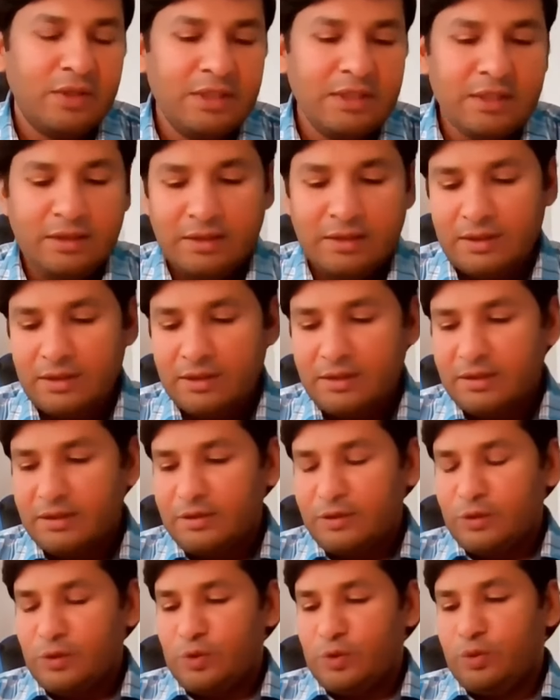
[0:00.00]
So these are
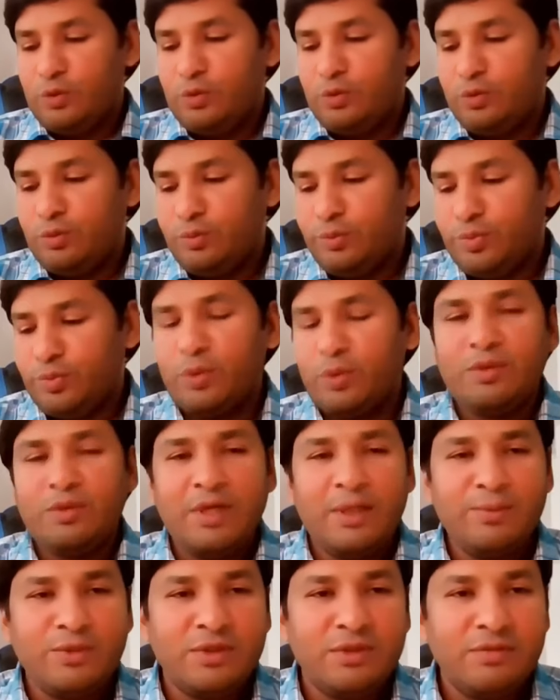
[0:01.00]
the two
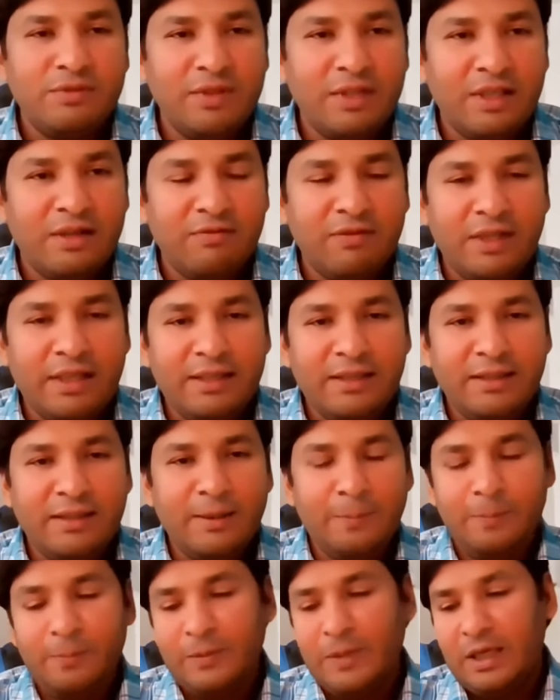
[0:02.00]
programs we have
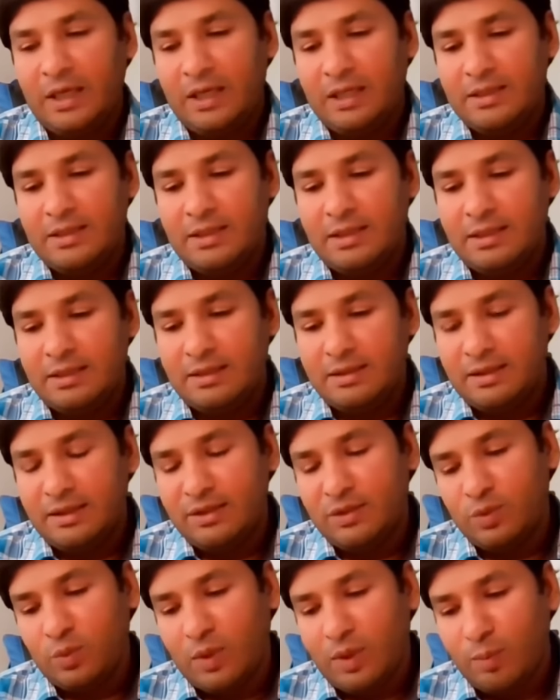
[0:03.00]
lined up. And then
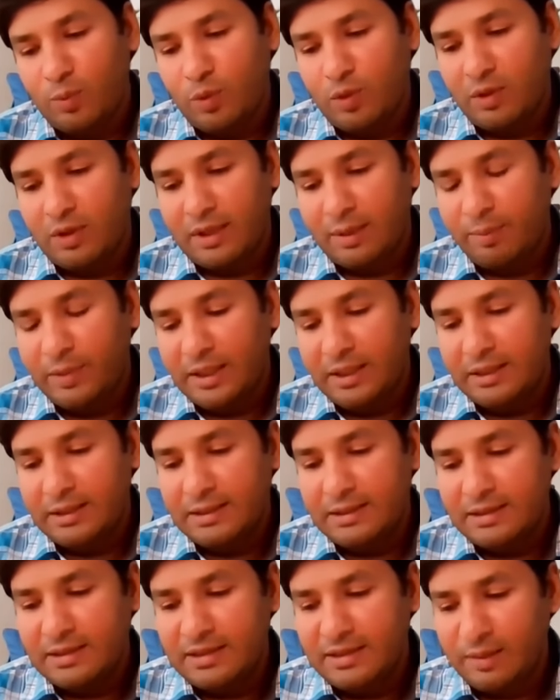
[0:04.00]
there's one more coming
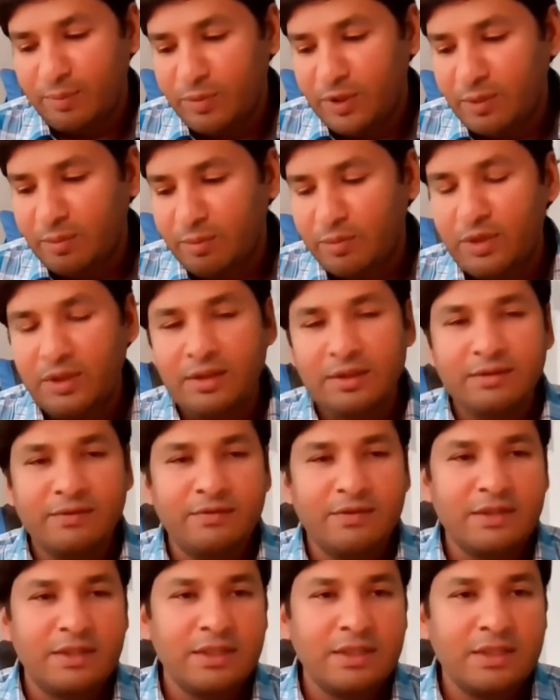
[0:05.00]
in September,
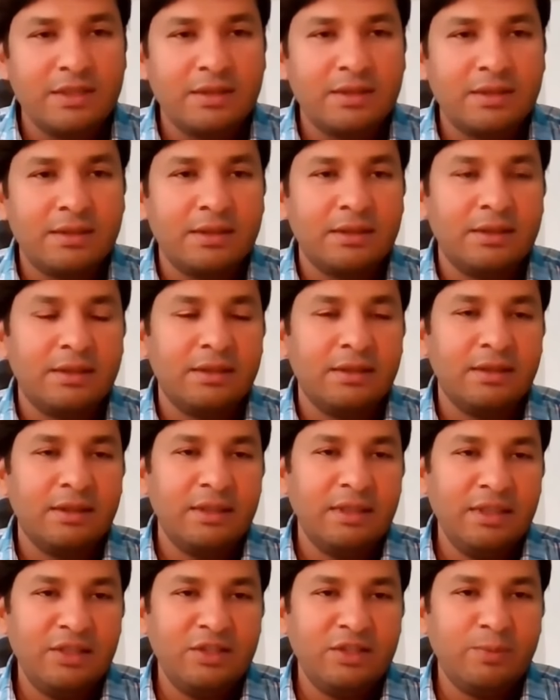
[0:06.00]
which is
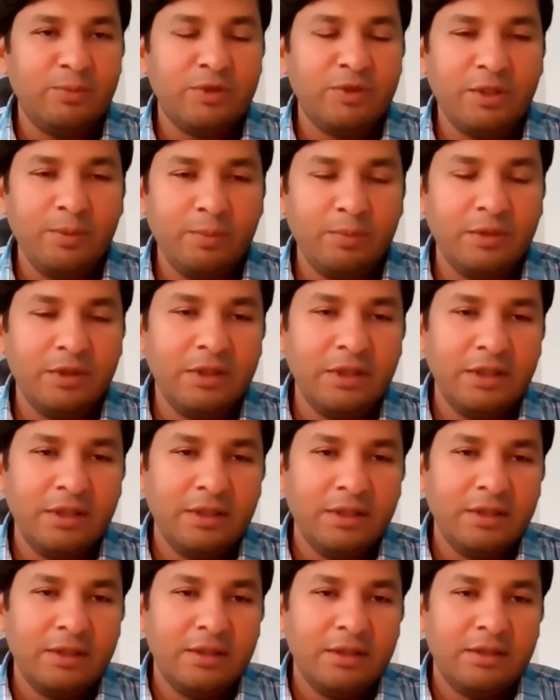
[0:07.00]
an Egypt trip.
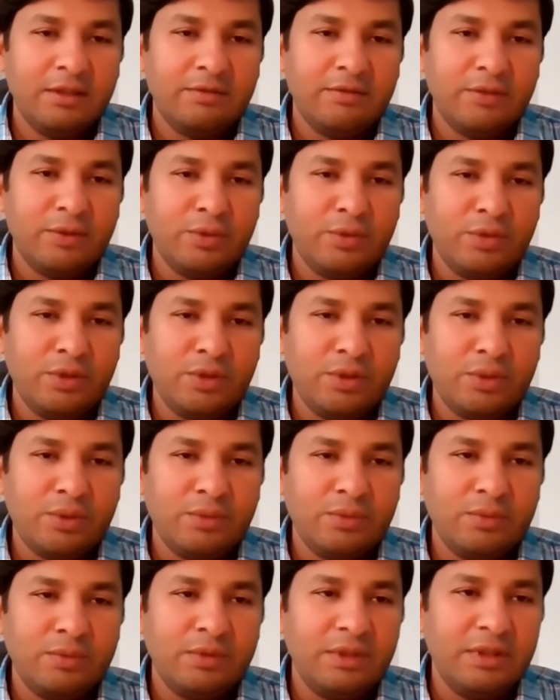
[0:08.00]
We're going
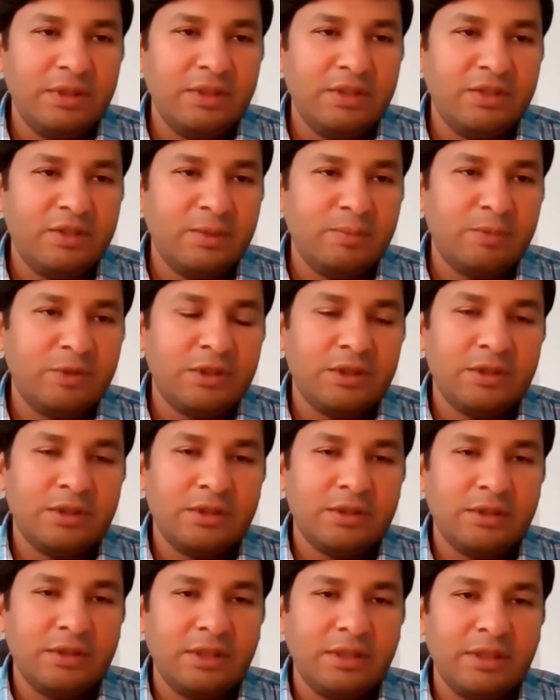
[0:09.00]
to Egypt
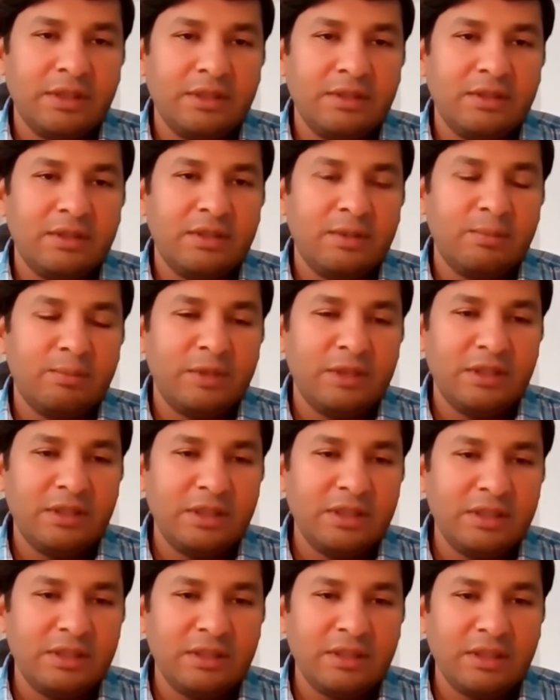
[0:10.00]
and
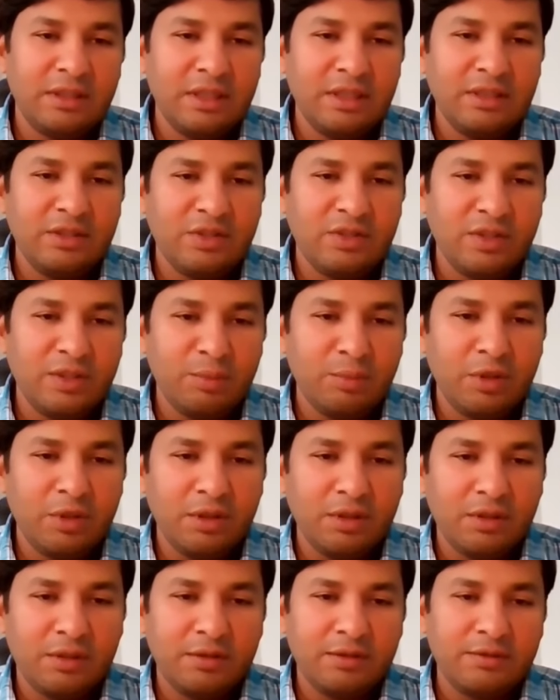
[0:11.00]
meditate in the King's
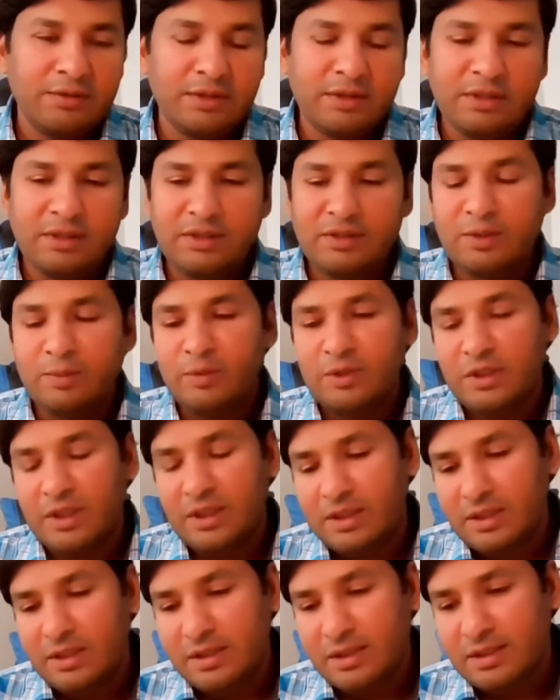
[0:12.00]
Chamber in Egypt.
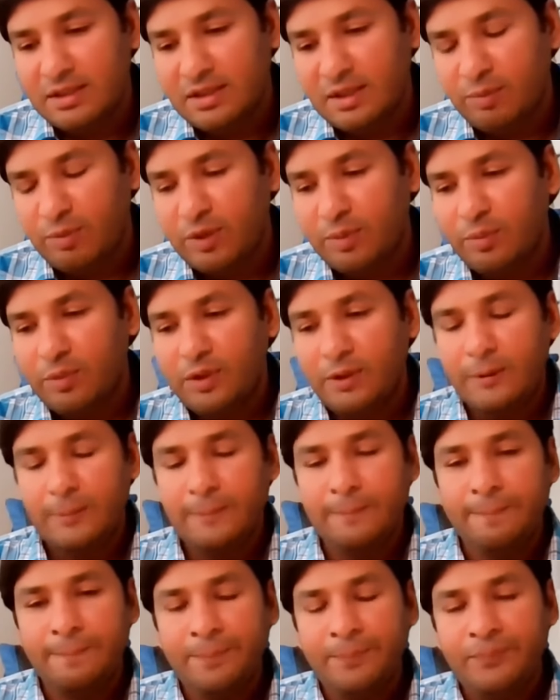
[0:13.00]
That is in September.
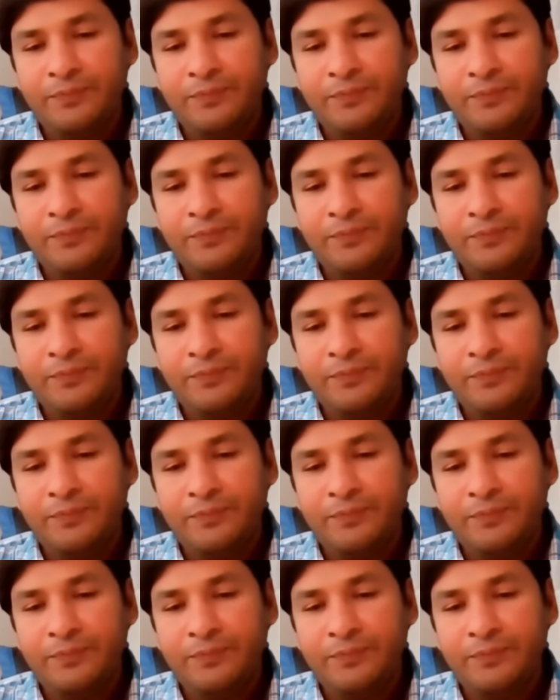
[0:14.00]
